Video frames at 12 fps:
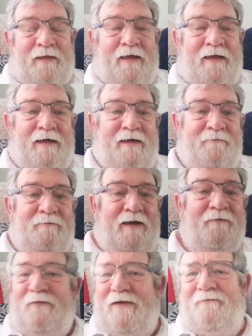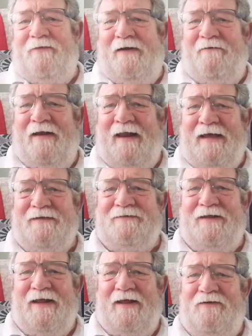I'm feeling very relaxed
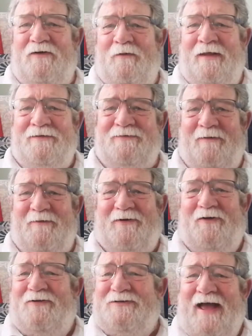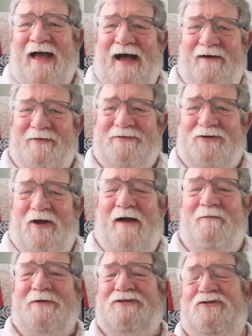today. I don't know how that's coming across. I
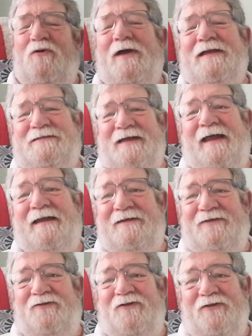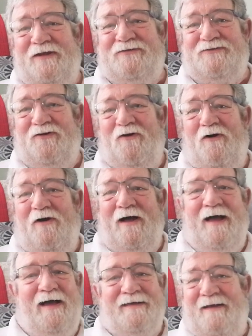was so excited to do this draw.
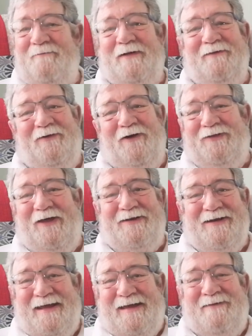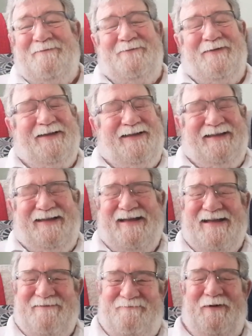Can't believe I got that name.
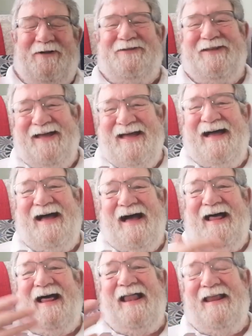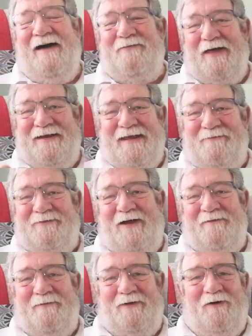But I'll have that name
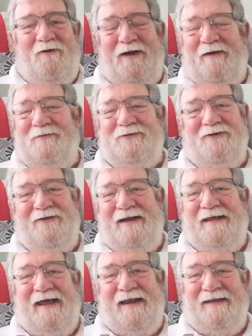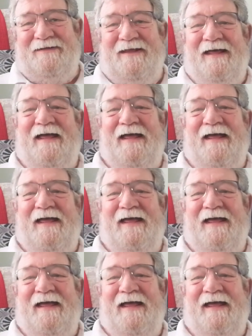down below and I'm sure he'll get it.